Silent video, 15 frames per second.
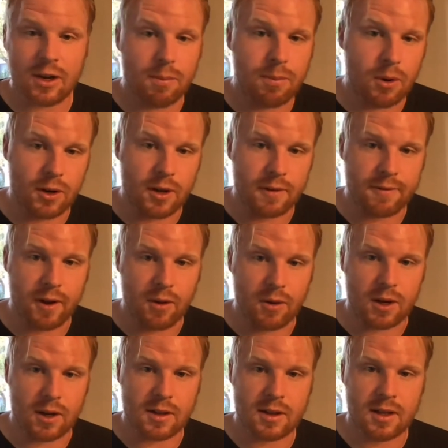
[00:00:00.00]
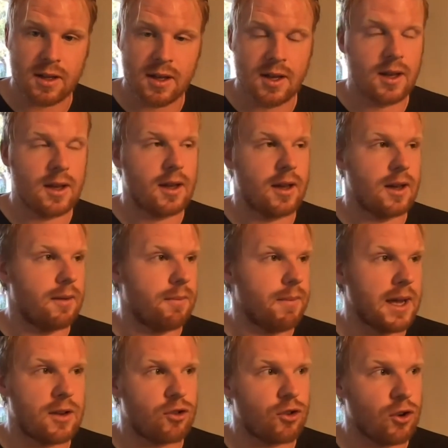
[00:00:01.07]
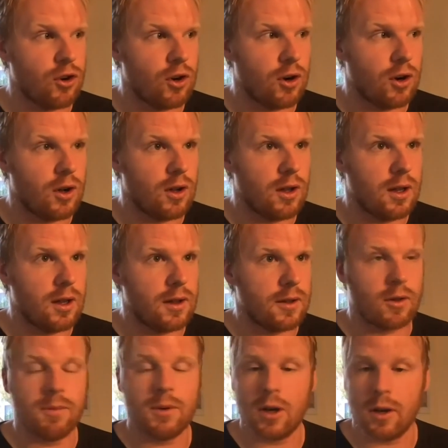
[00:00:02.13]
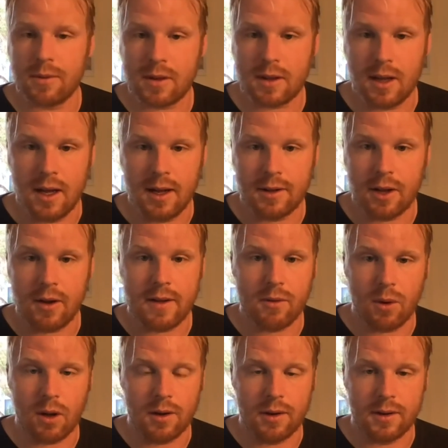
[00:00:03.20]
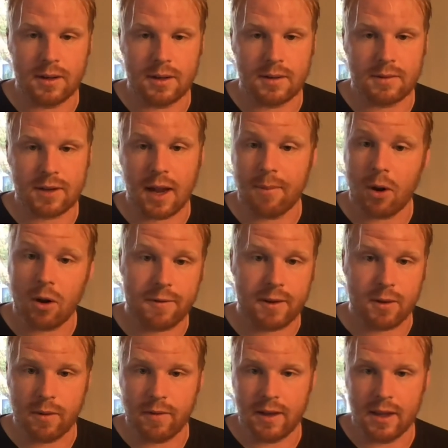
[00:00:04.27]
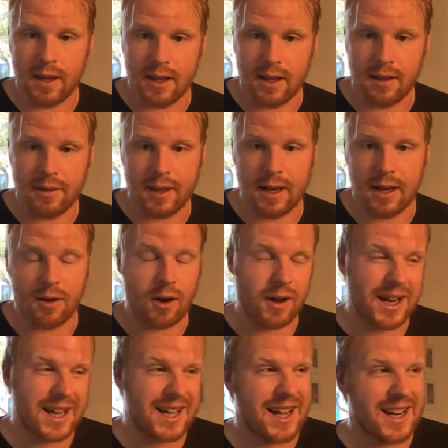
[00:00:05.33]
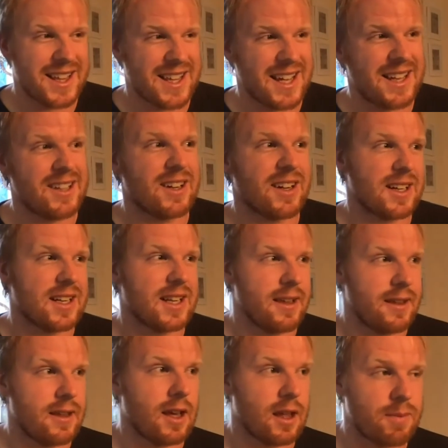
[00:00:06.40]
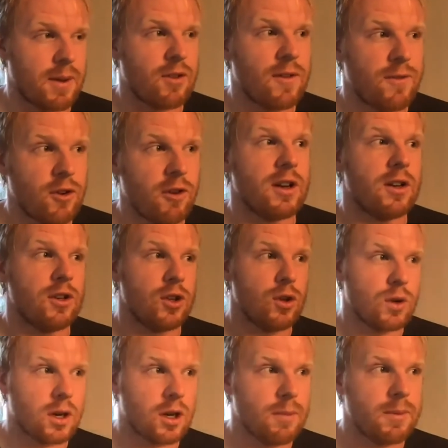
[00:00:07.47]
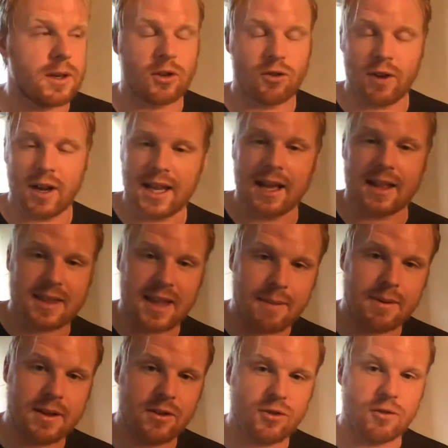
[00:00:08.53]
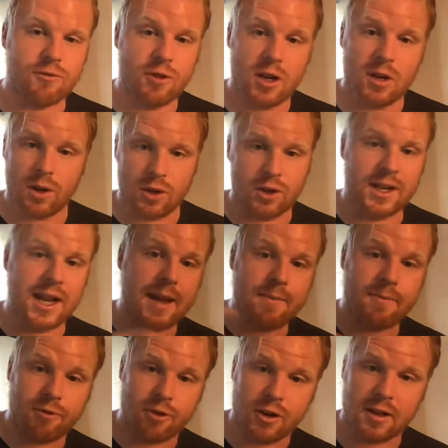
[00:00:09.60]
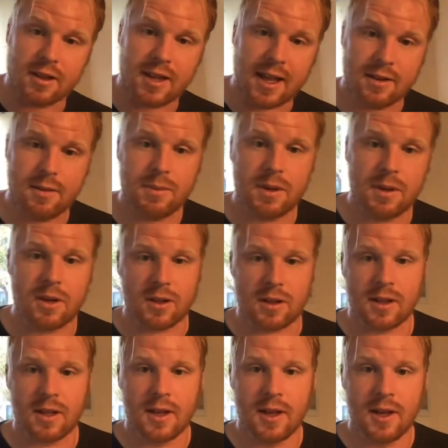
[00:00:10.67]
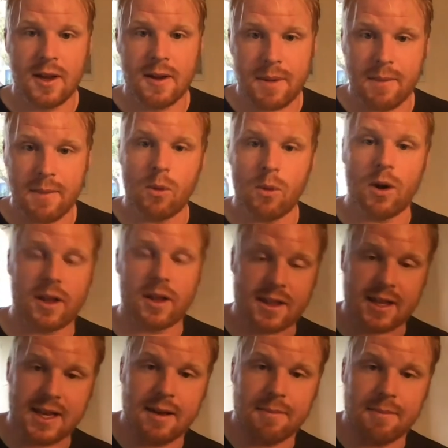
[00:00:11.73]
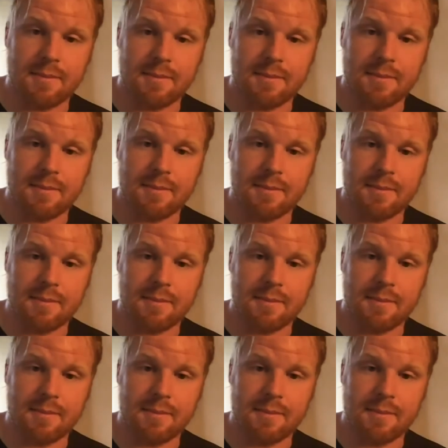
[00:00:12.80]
point of focus. Make sure some clubs don't even want typography within their logo. And I kind of say, look, especially if you're a new club and you're trying to get established, you really want your name front and center because people want to see it and build up